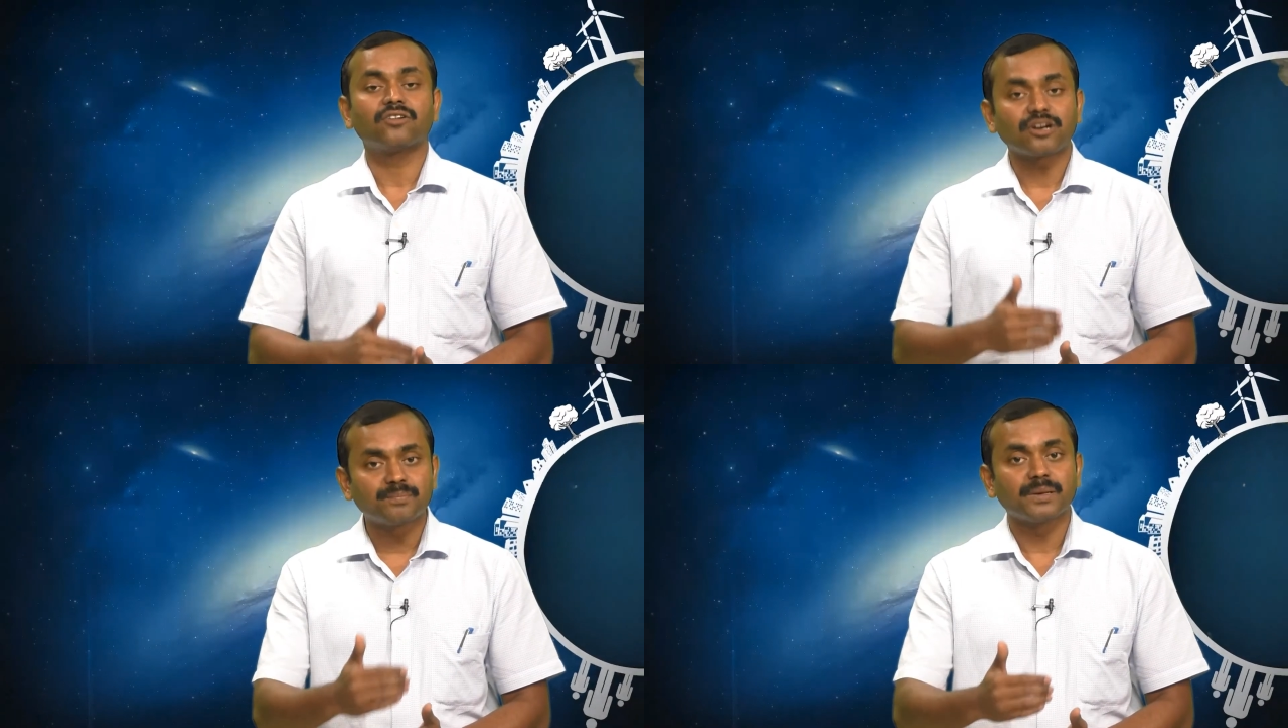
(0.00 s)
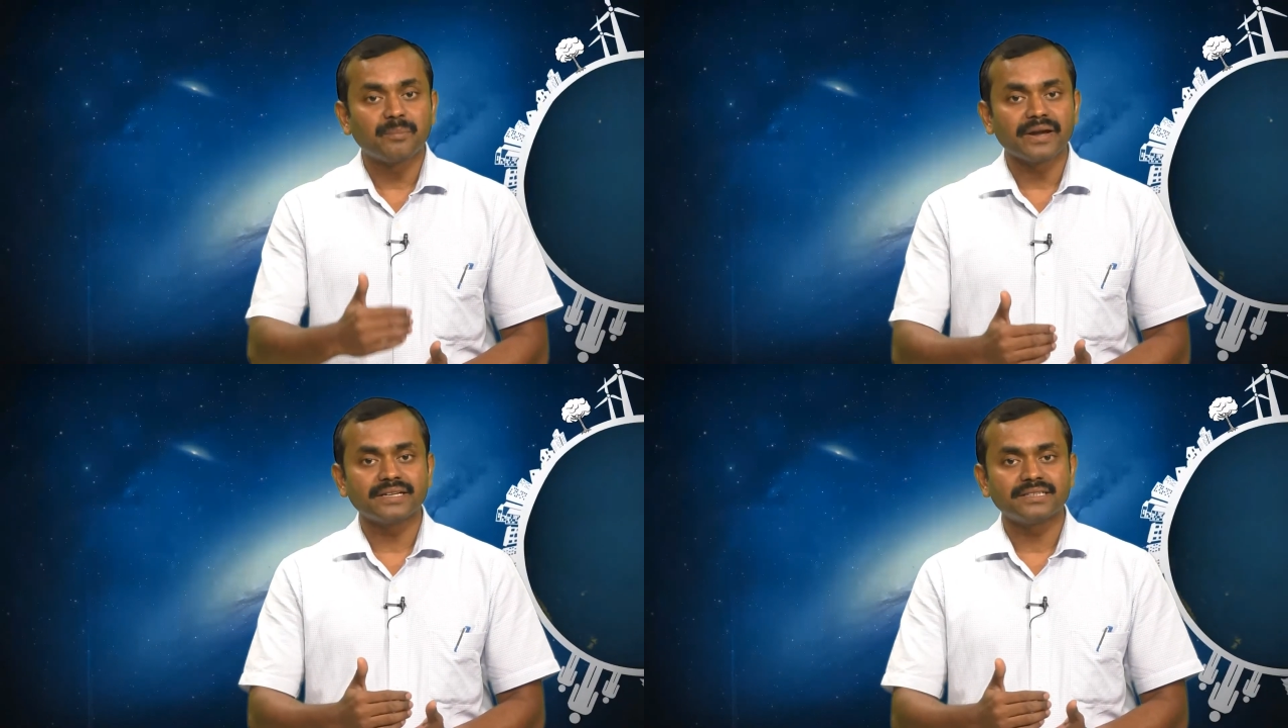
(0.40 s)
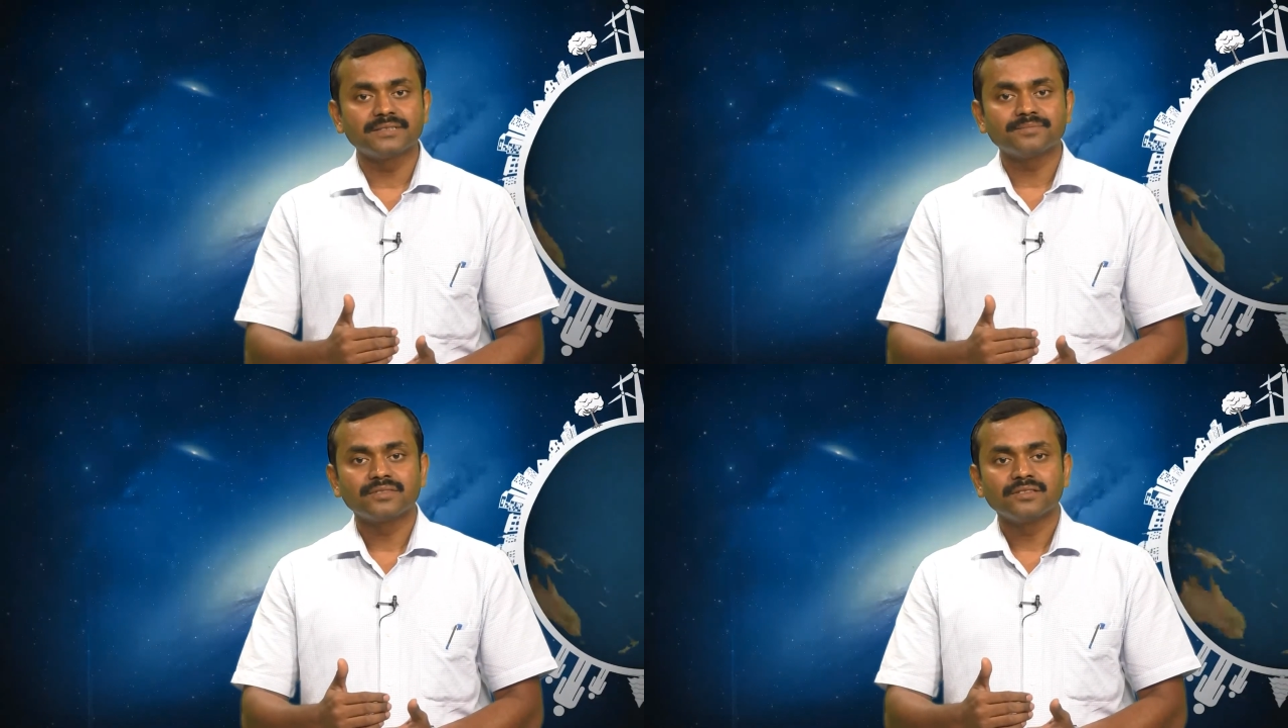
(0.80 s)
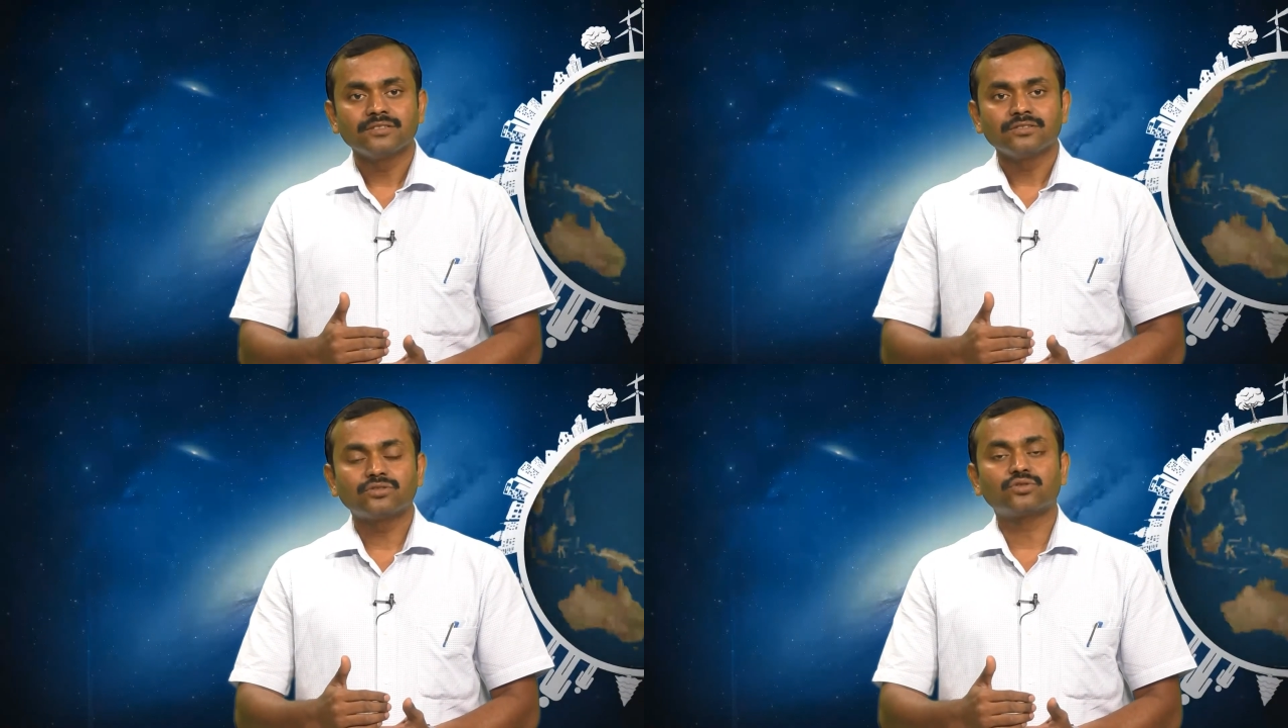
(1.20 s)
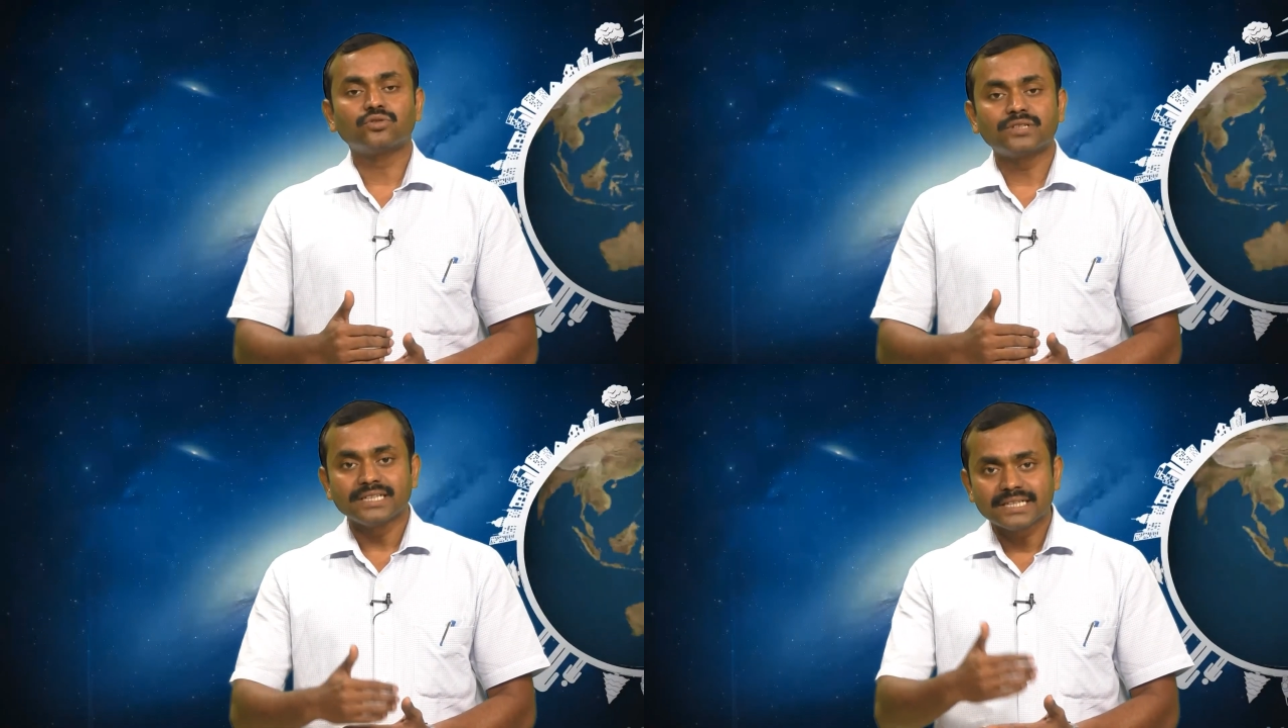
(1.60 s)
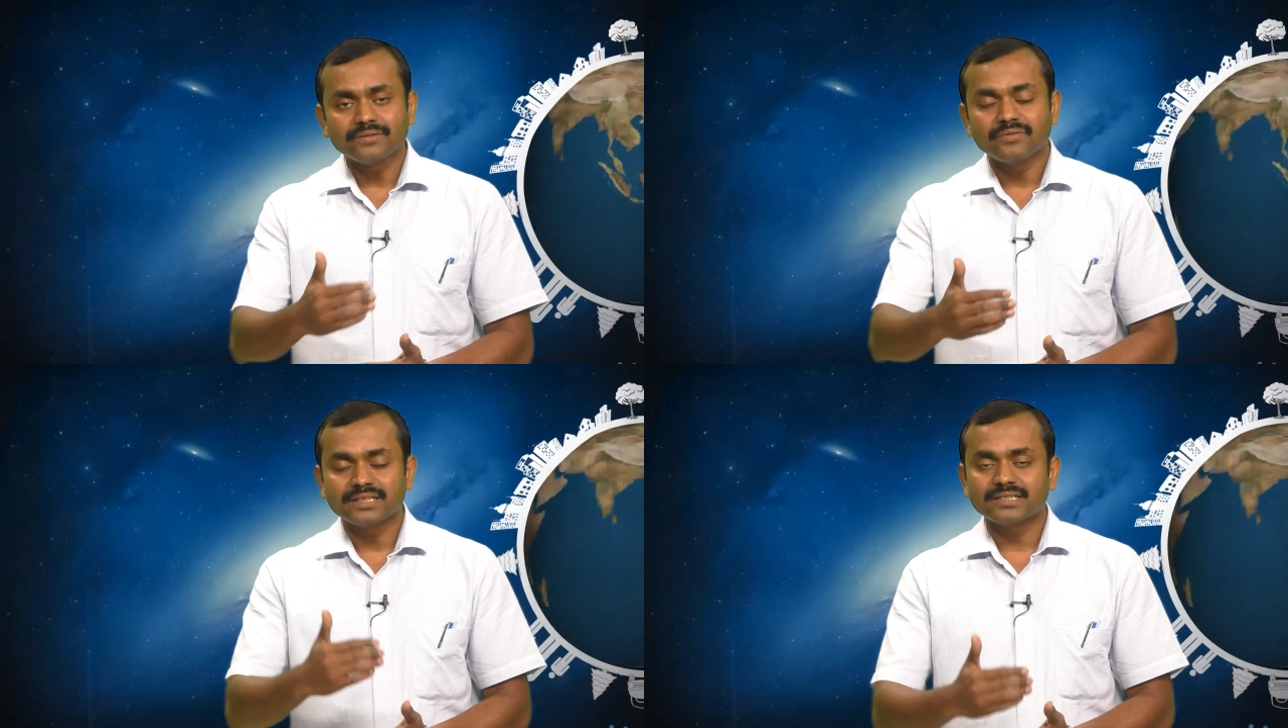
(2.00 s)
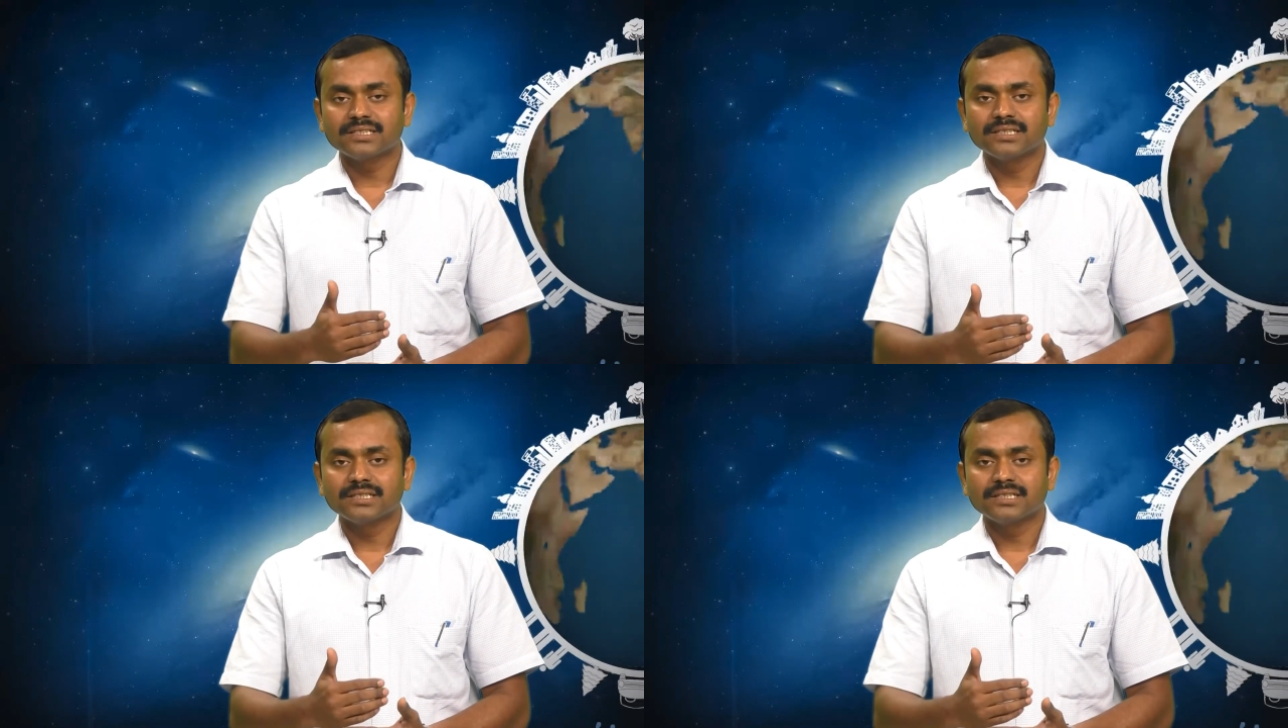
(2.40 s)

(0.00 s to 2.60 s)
not prepared to deal with